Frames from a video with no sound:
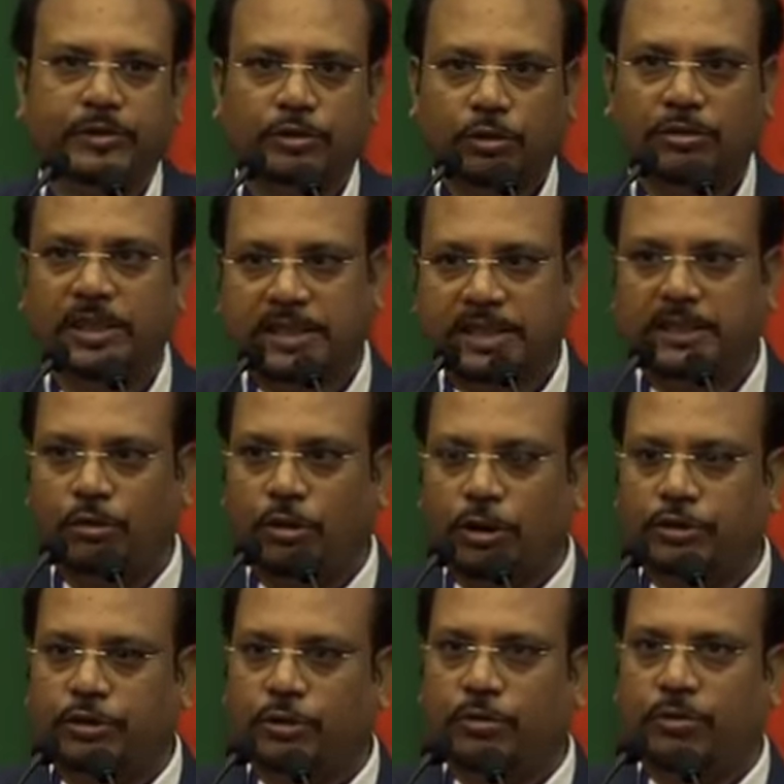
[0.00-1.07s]
So this is
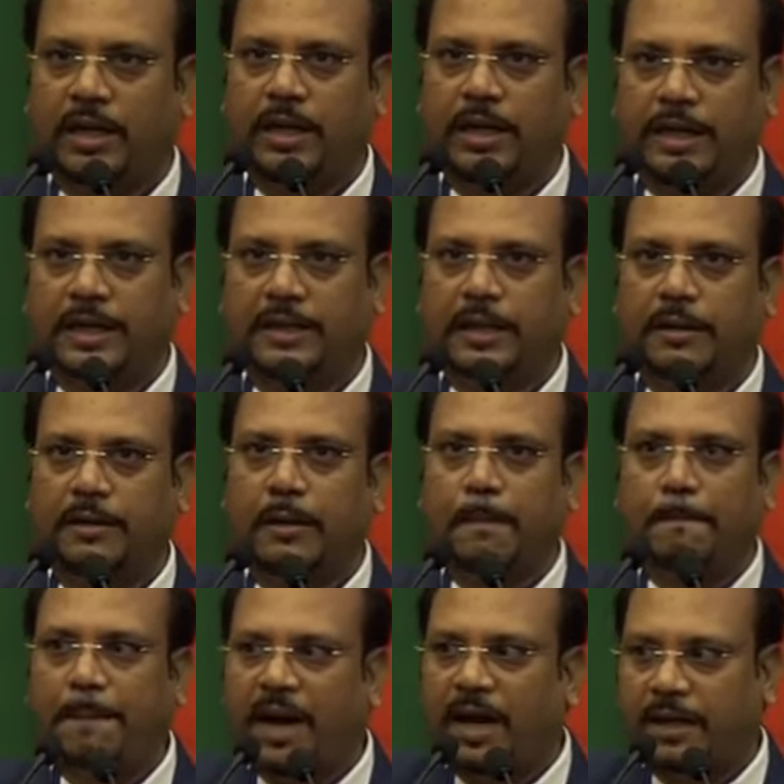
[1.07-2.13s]
also
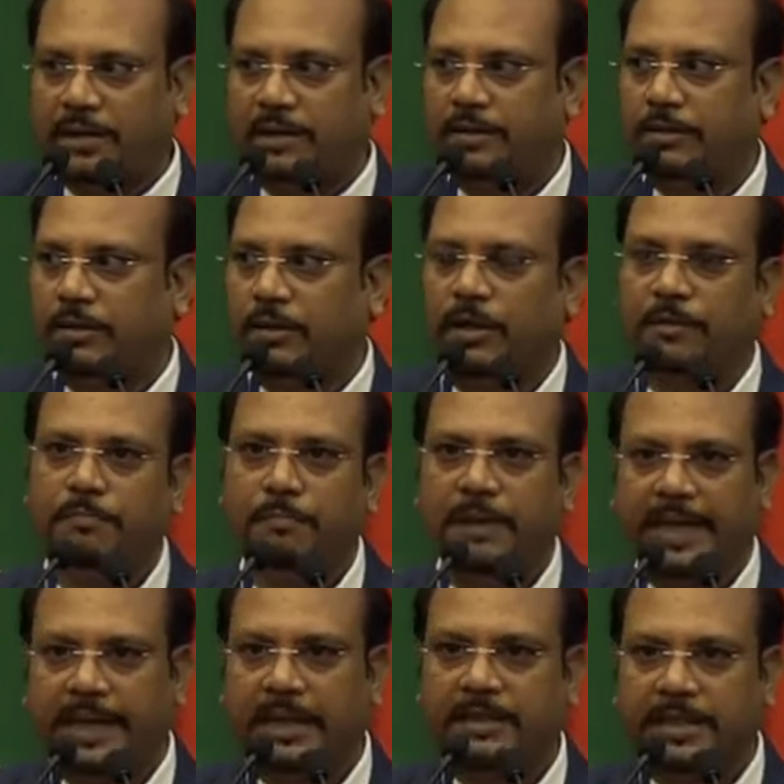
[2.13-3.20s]
another part of
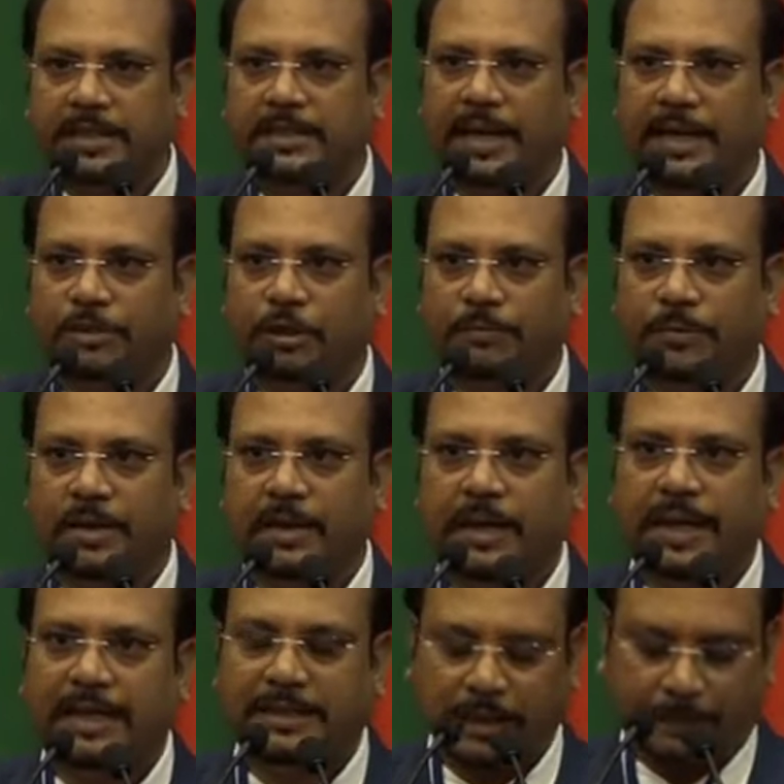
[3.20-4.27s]
making these kinds of
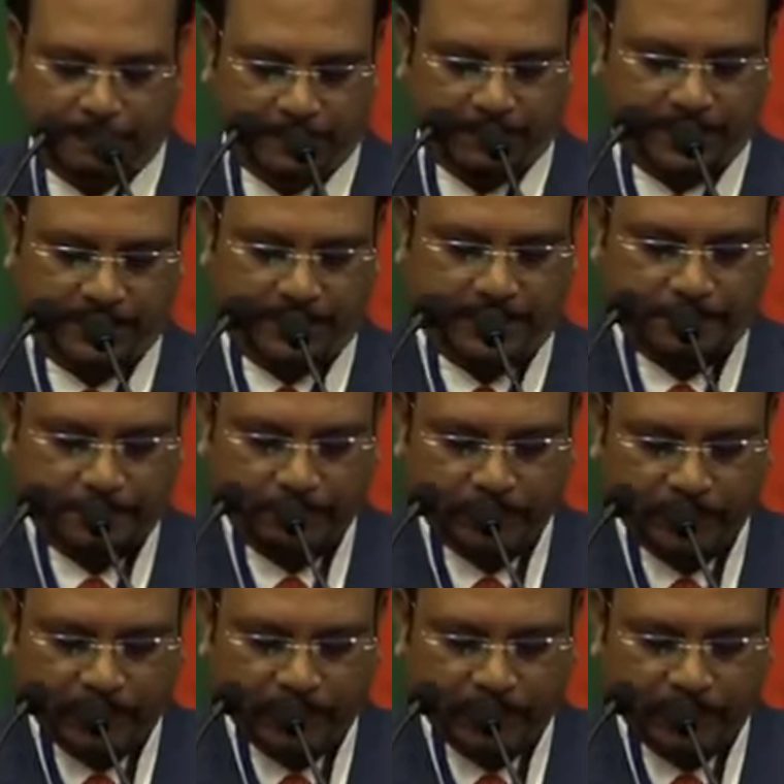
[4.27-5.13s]
health supplements.